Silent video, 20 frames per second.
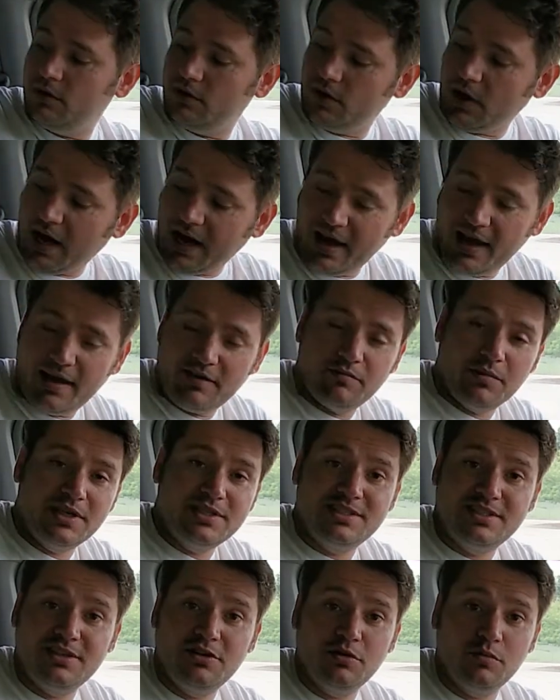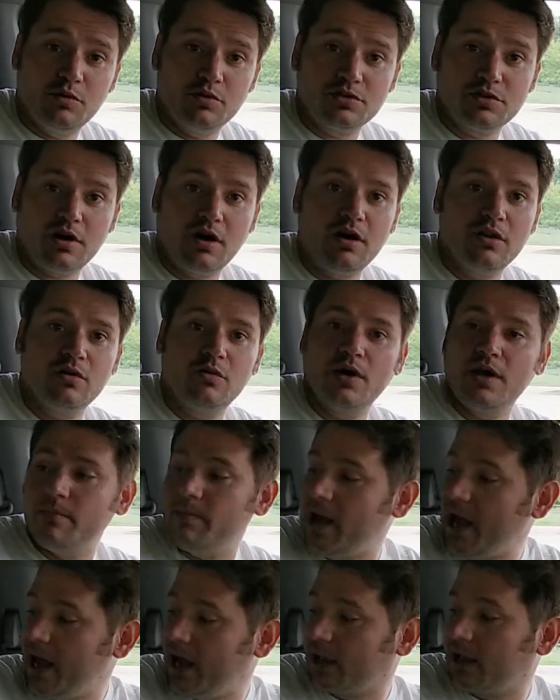I have my seat almost all the way
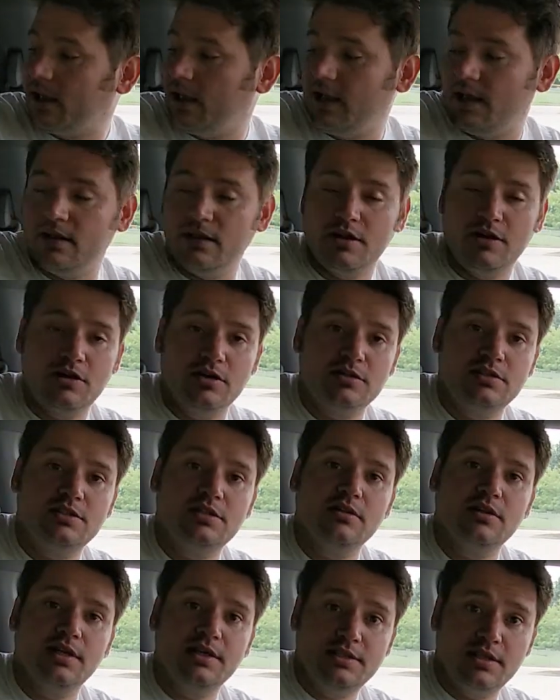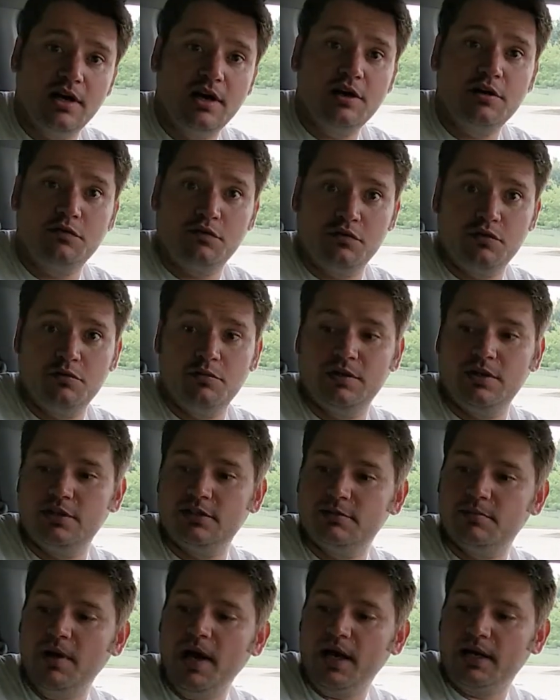back, and there is still a ton of room in
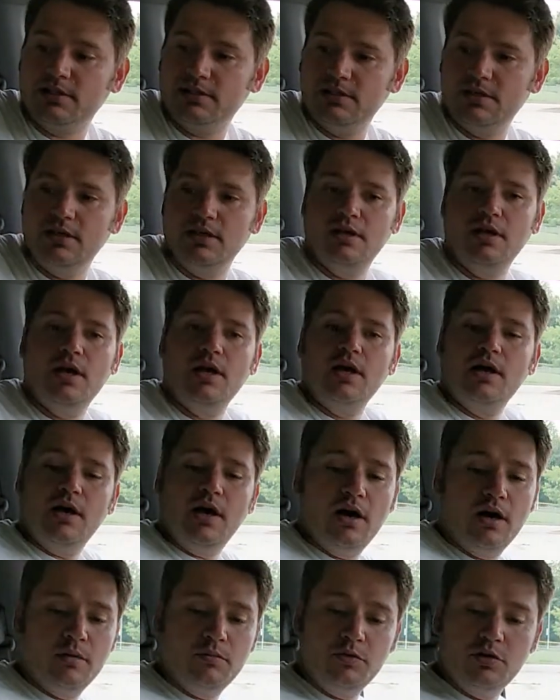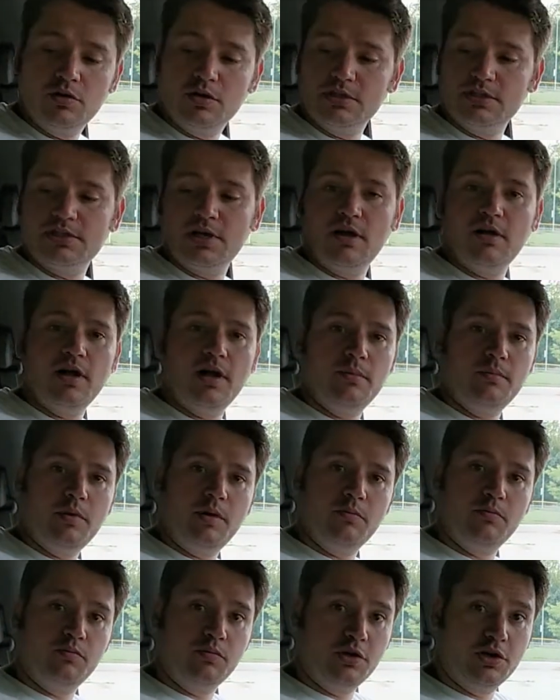this back seat. You can tell I'm a
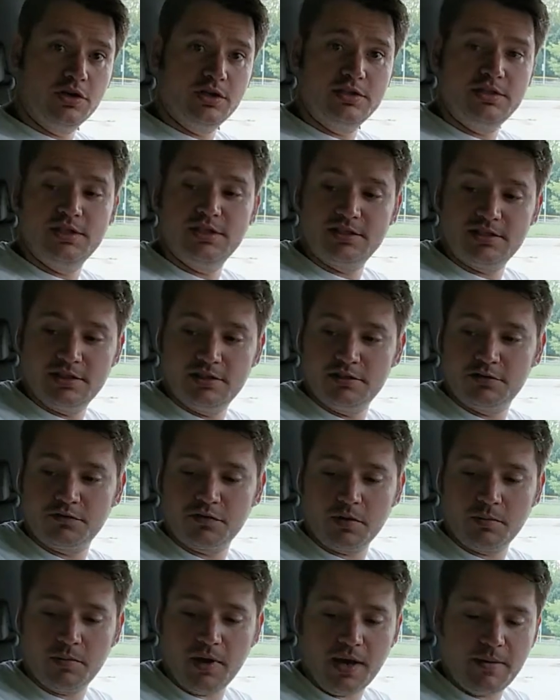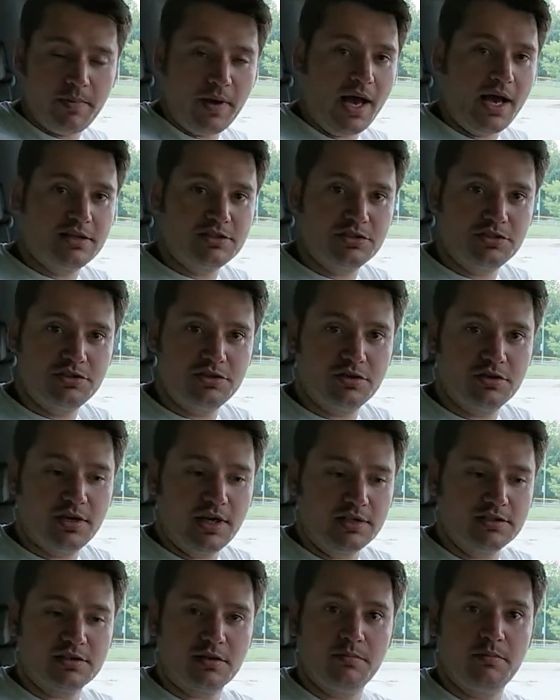good distance from my passenger
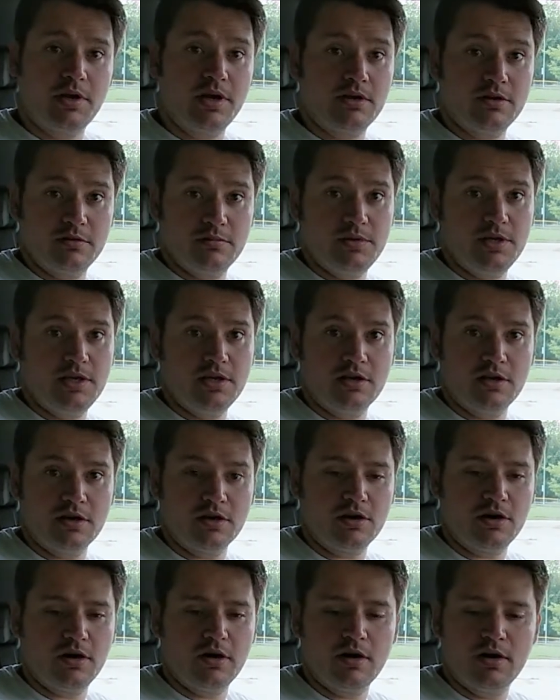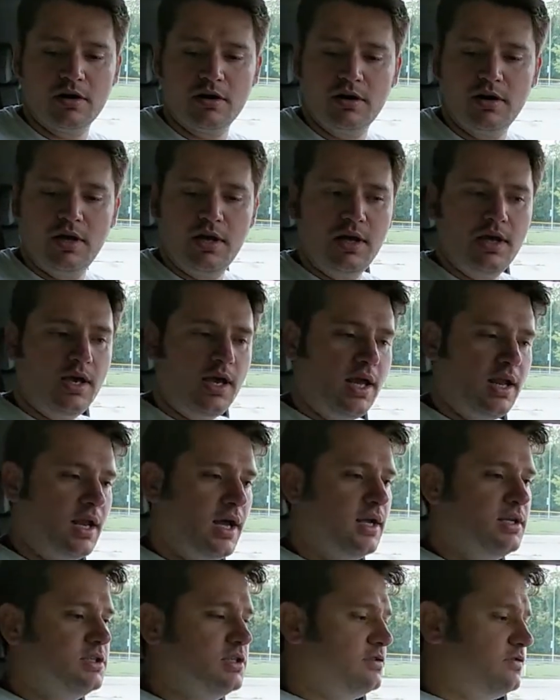as compared to being in a car, and
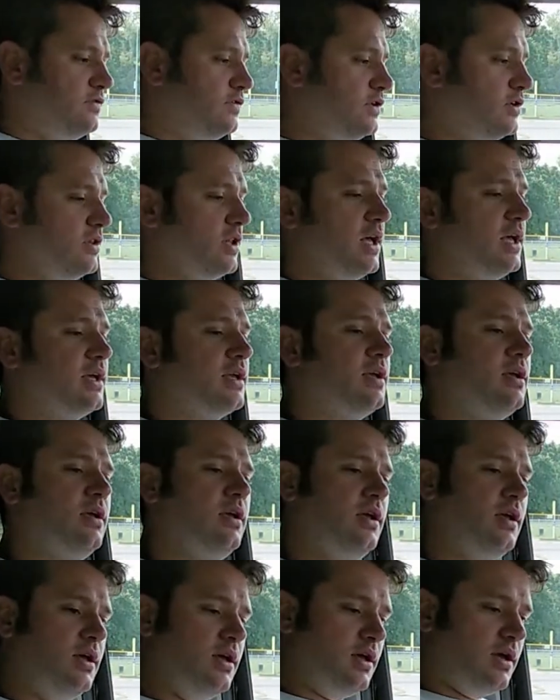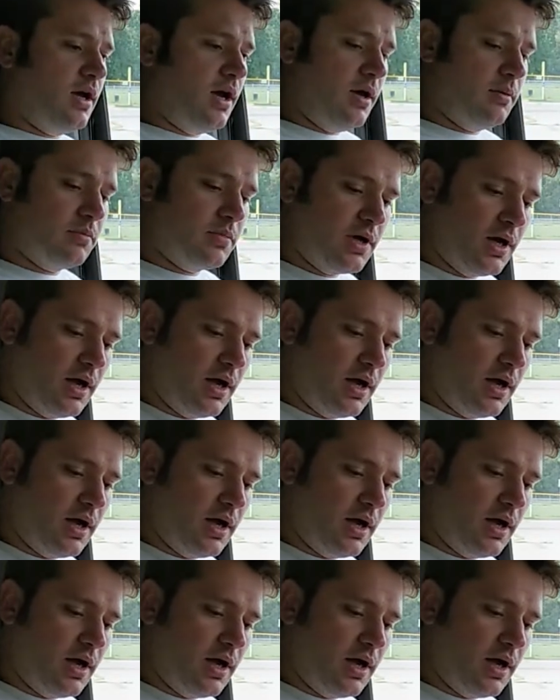I just feel like I'm